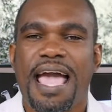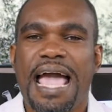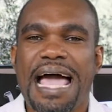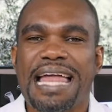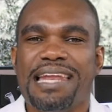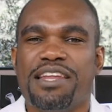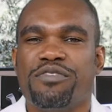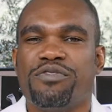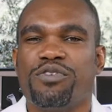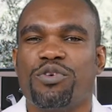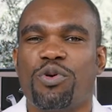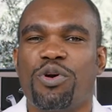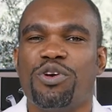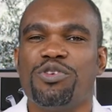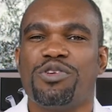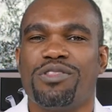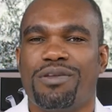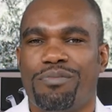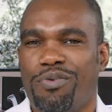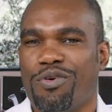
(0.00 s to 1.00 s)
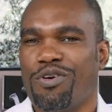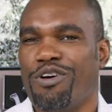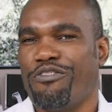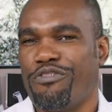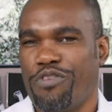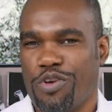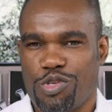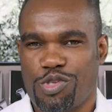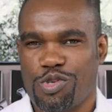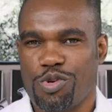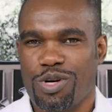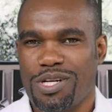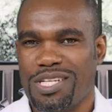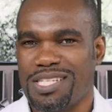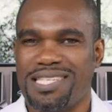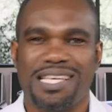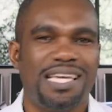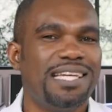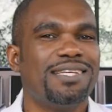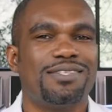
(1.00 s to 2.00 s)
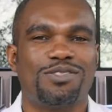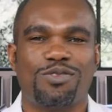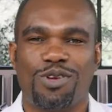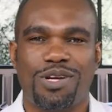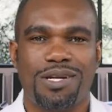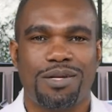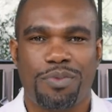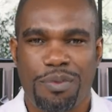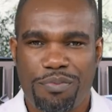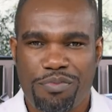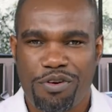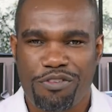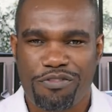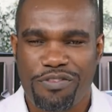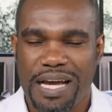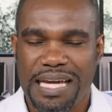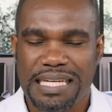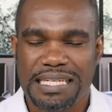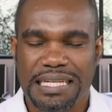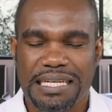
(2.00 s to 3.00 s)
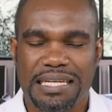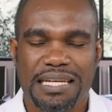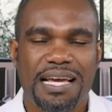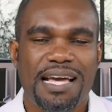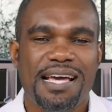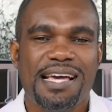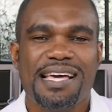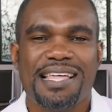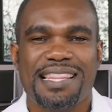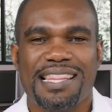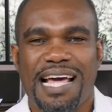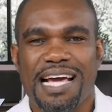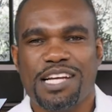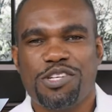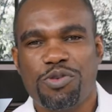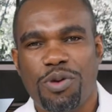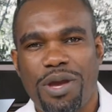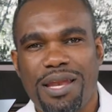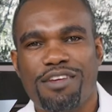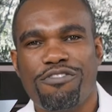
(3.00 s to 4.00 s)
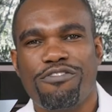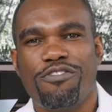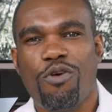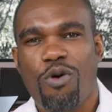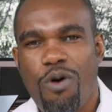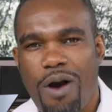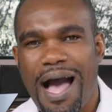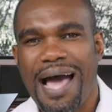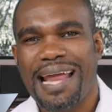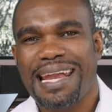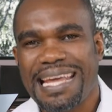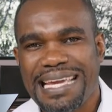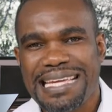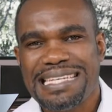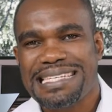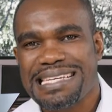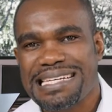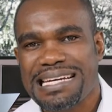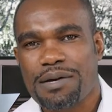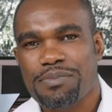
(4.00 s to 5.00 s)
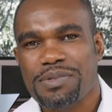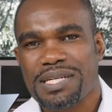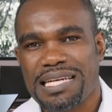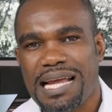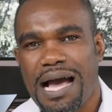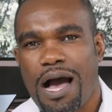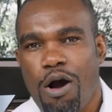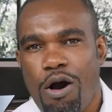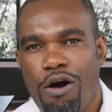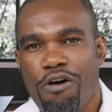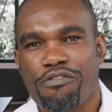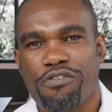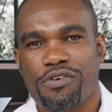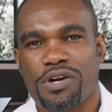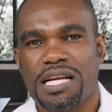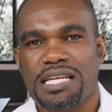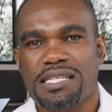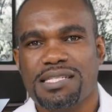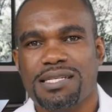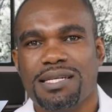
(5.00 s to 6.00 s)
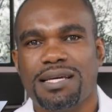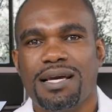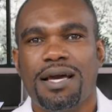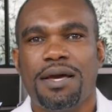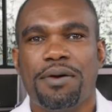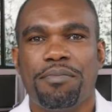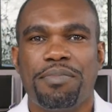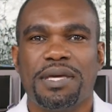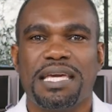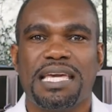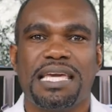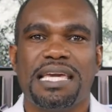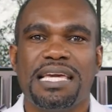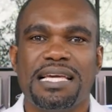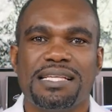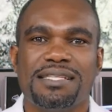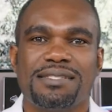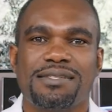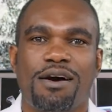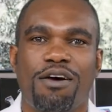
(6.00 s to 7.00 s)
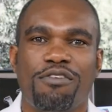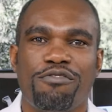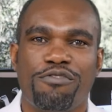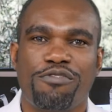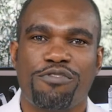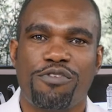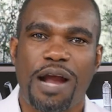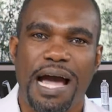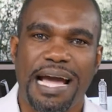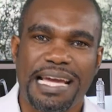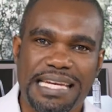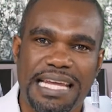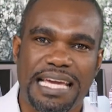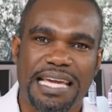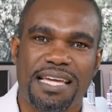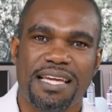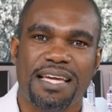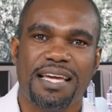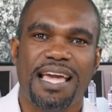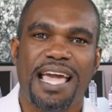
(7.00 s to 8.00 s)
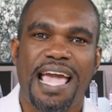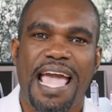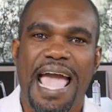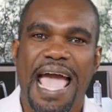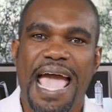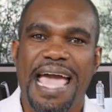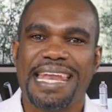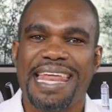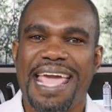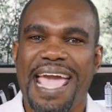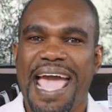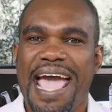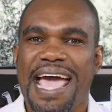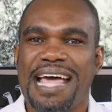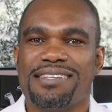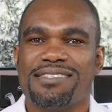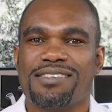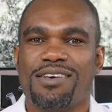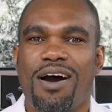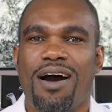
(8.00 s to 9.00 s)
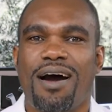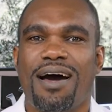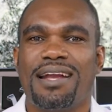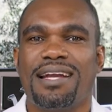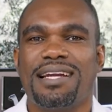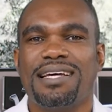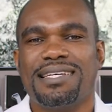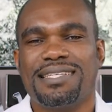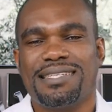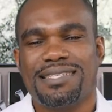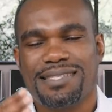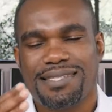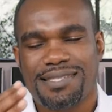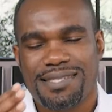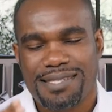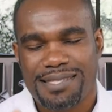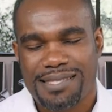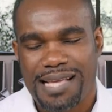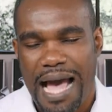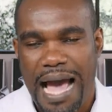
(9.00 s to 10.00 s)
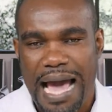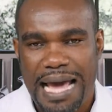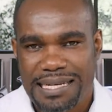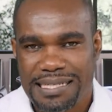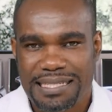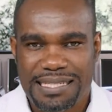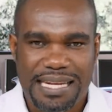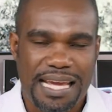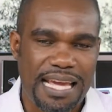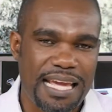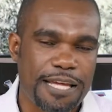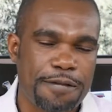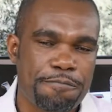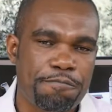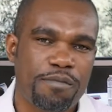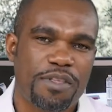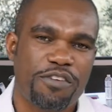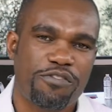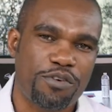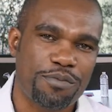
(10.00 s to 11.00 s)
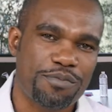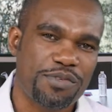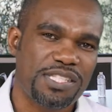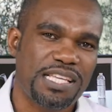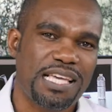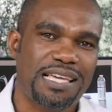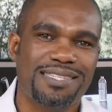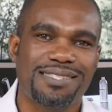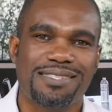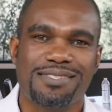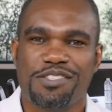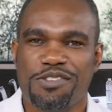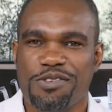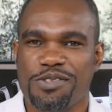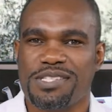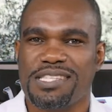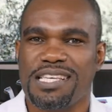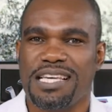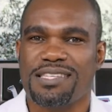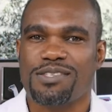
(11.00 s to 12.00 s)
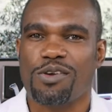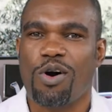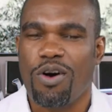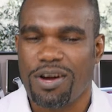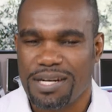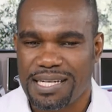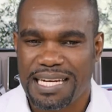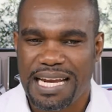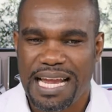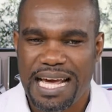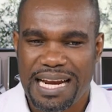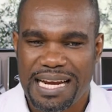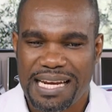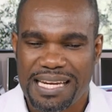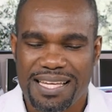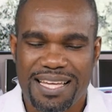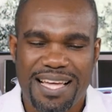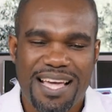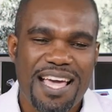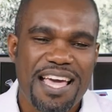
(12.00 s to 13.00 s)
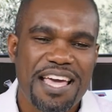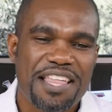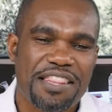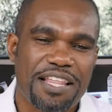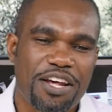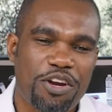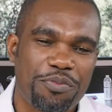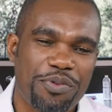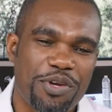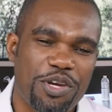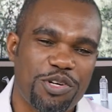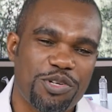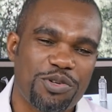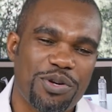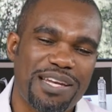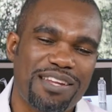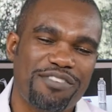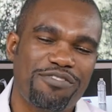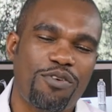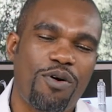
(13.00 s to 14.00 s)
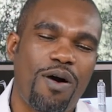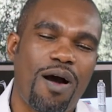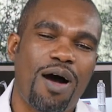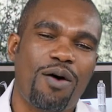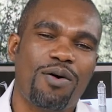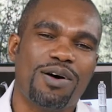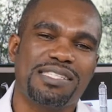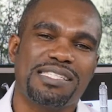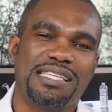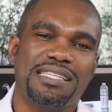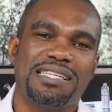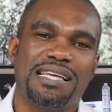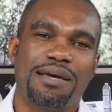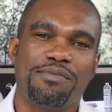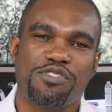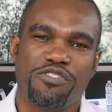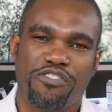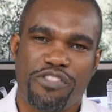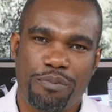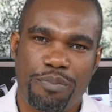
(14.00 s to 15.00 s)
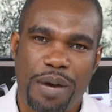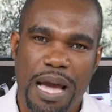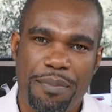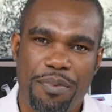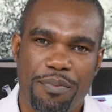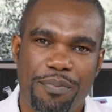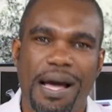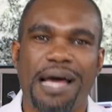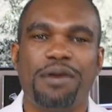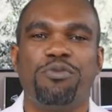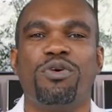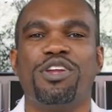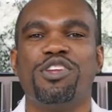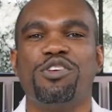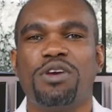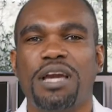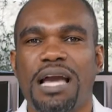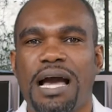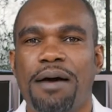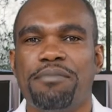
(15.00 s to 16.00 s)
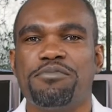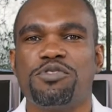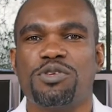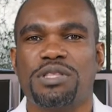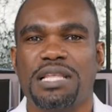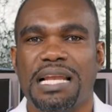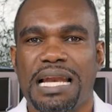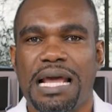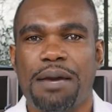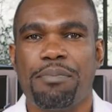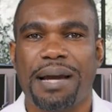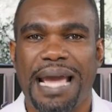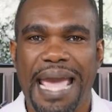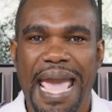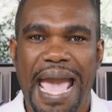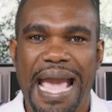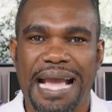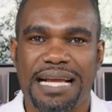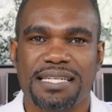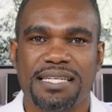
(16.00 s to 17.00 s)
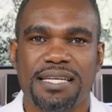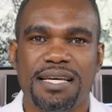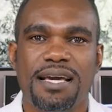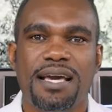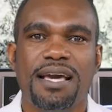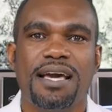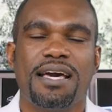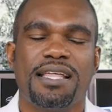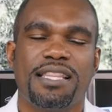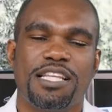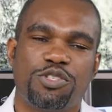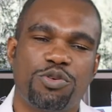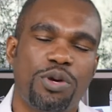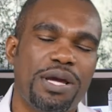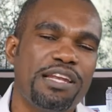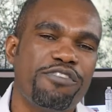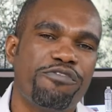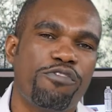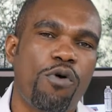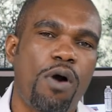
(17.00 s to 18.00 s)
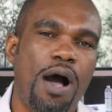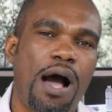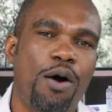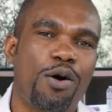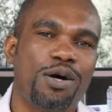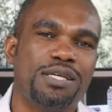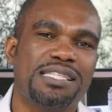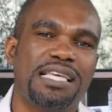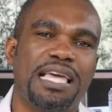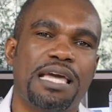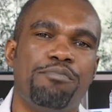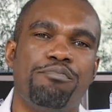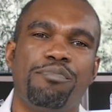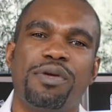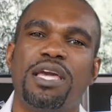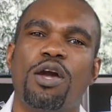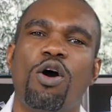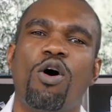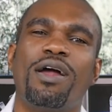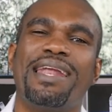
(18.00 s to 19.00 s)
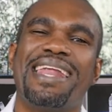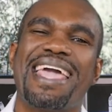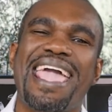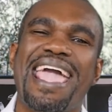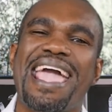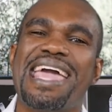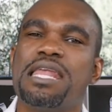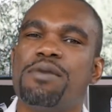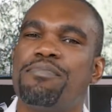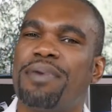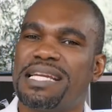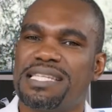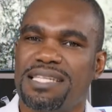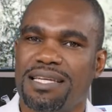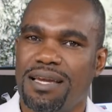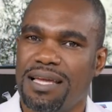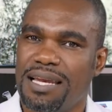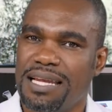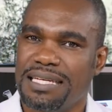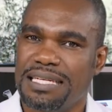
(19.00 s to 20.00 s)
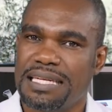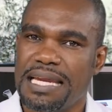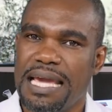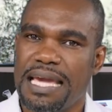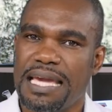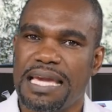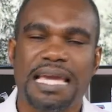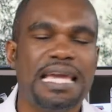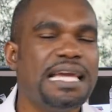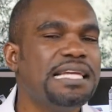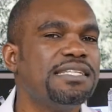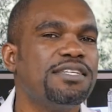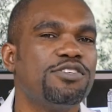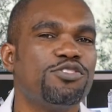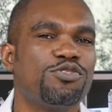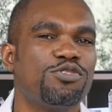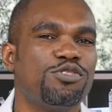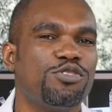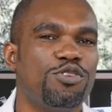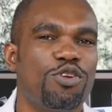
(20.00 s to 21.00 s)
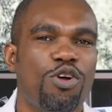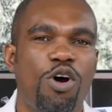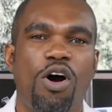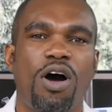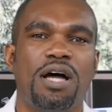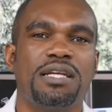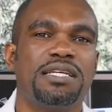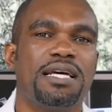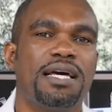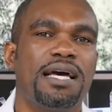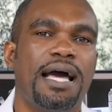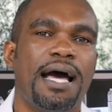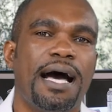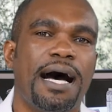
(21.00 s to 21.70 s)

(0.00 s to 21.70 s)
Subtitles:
And if you go into the Book of Exodus, it has already been provided. That 24 uninterrupted hour of rest begins on Friday and ends on Saturday from 6 to 6 ordinarily. That would be your 24 hours in terms of the Bible. But when you come to the Labor Act, the 24 hours can be on any particular day. It is not